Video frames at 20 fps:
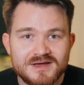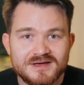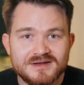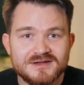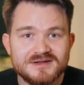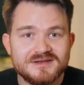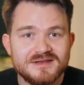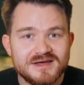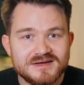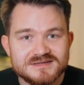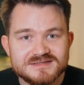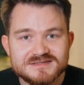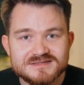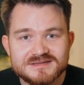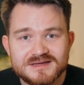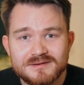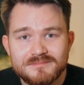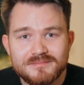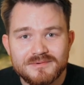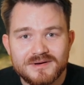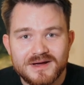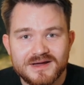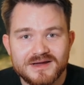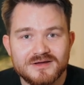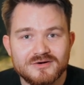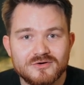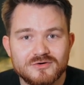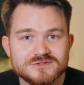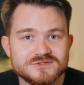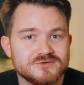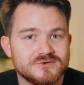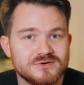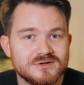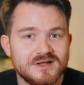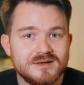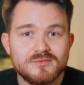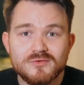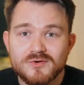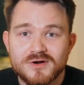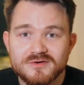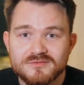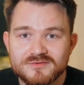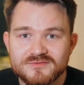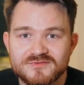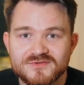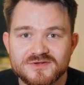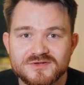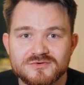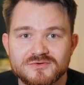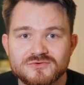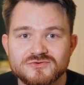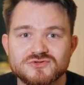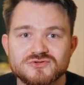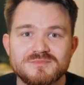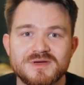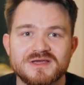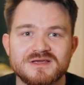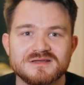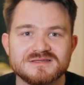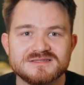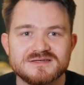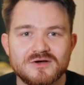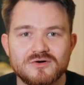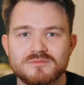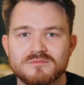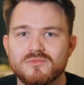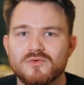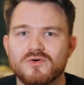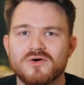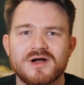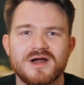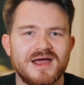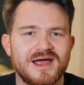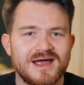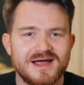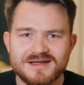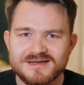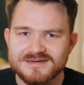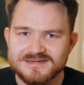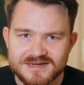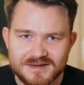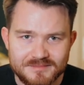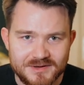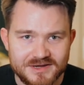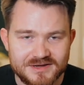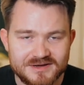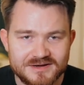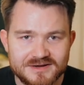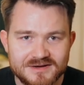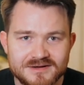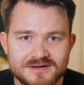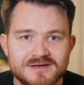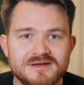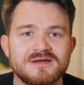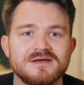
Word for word: In the next step, I can also collaborate with Zeno to make it sound more academic.